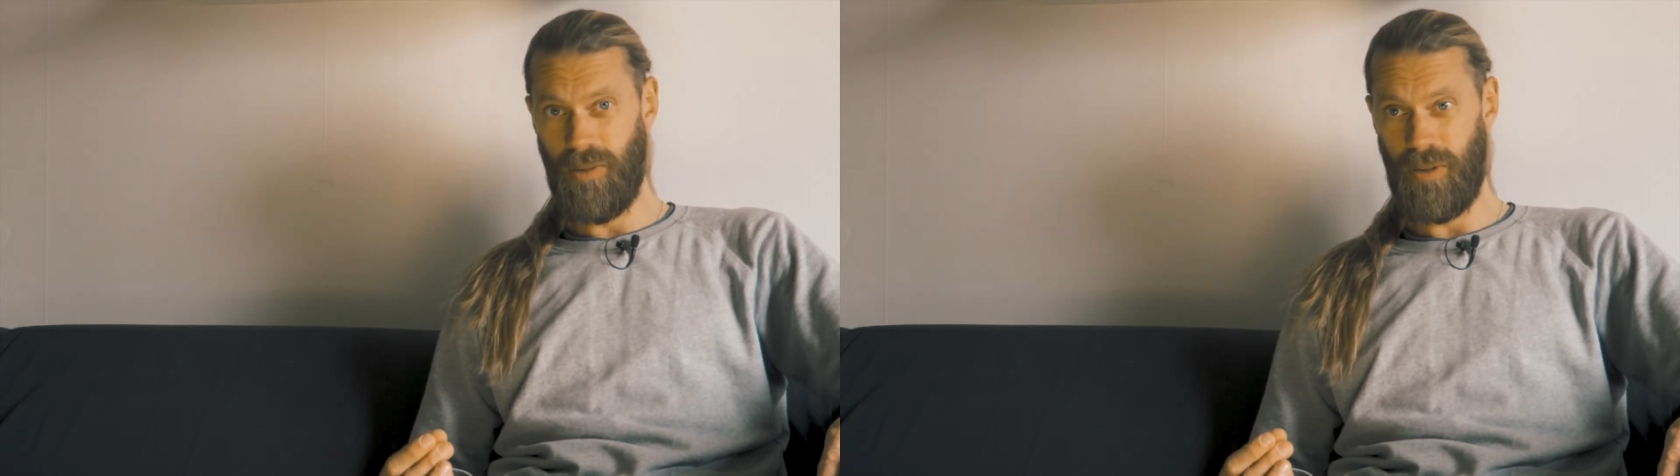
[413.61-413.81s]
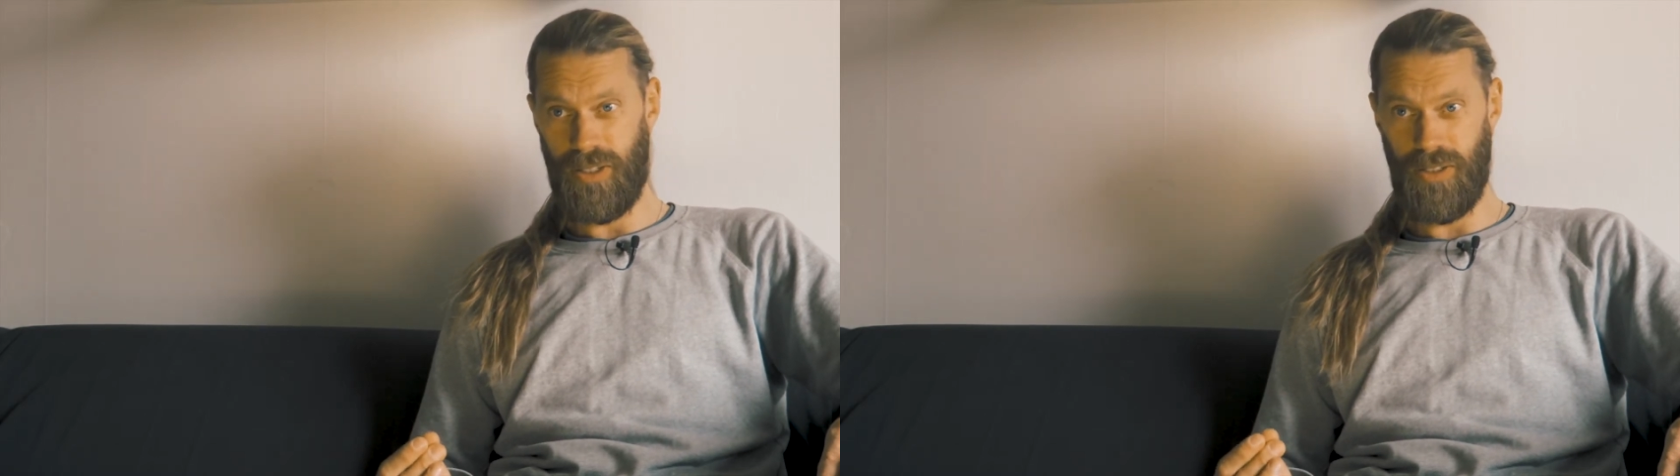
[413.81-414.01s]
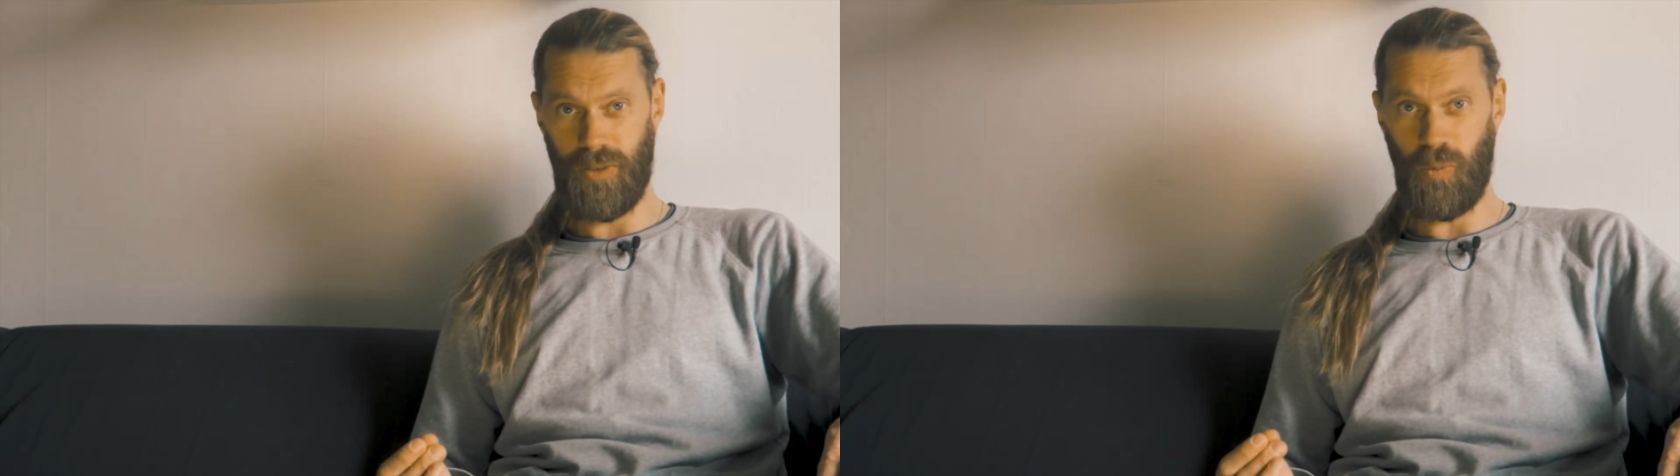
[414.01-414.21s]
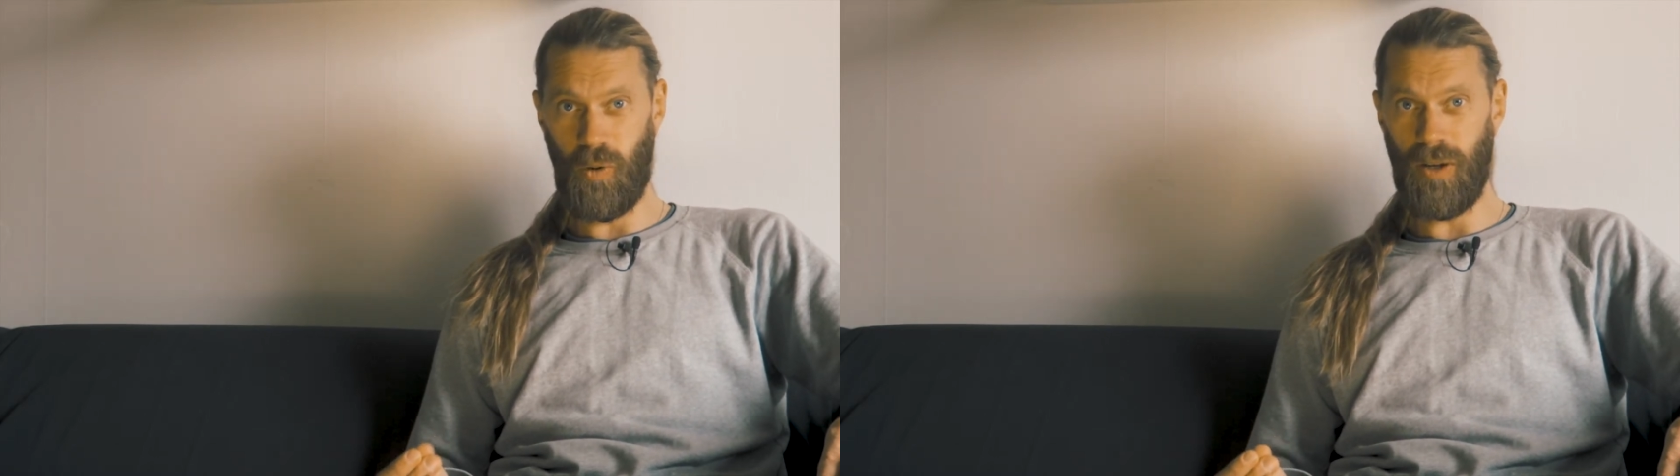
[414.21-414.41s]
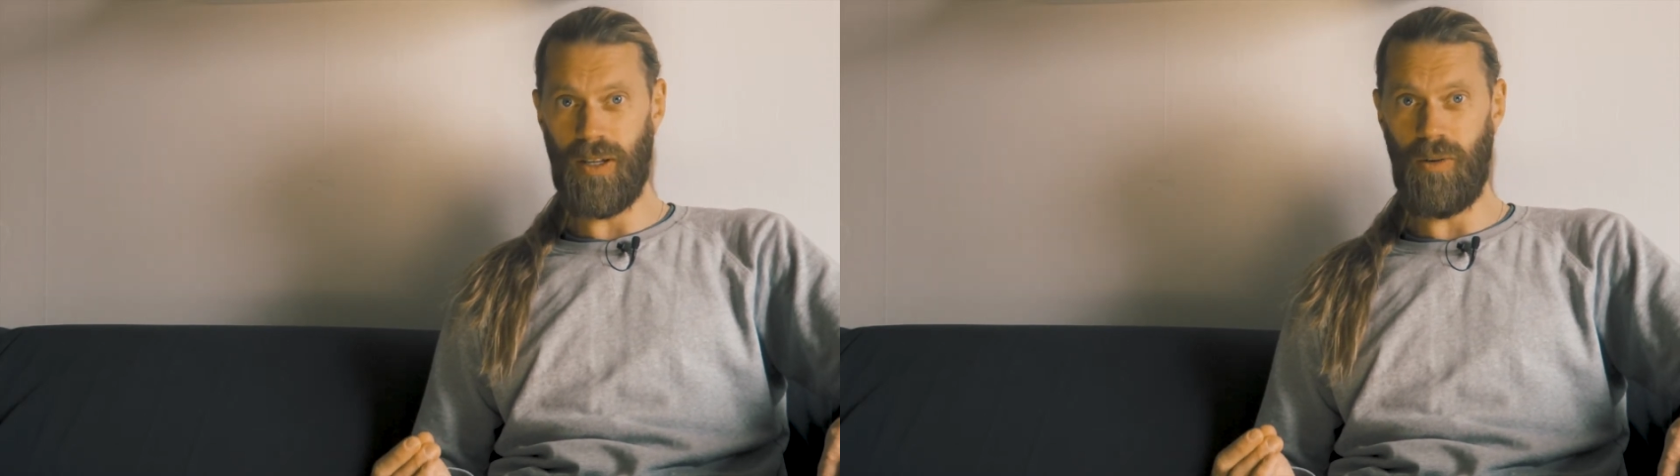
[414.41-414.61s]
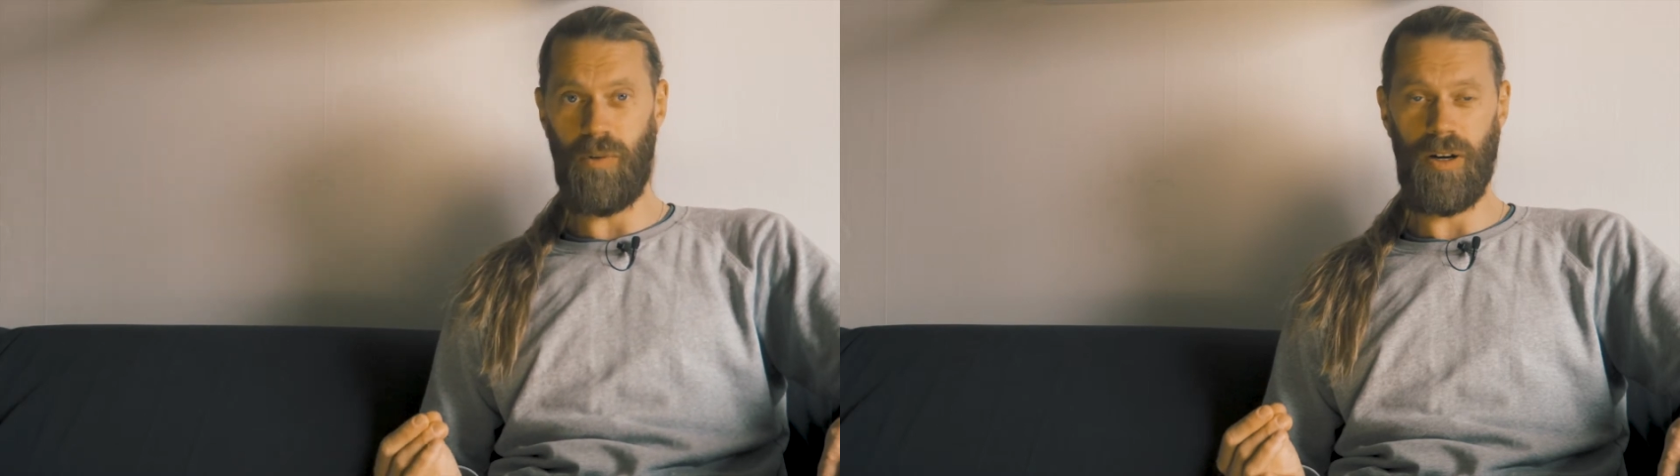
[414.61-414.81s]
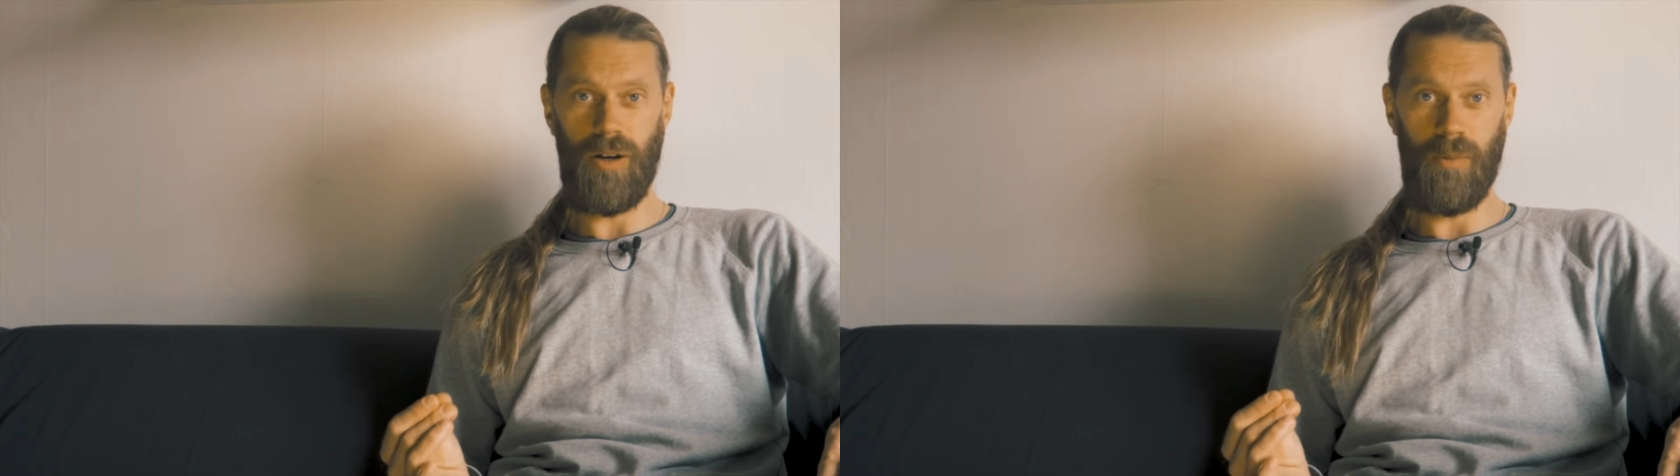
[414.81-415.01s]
which is the one that we're